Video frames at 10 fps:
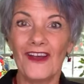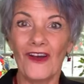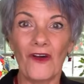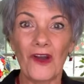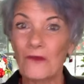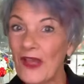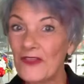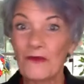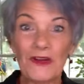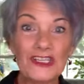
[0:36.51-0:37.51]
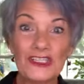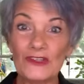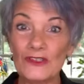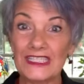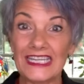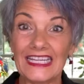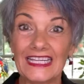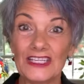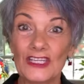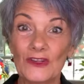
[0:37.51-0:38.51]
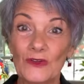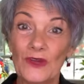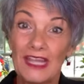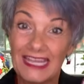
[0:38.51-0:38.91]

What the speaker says: or whether we're choosing to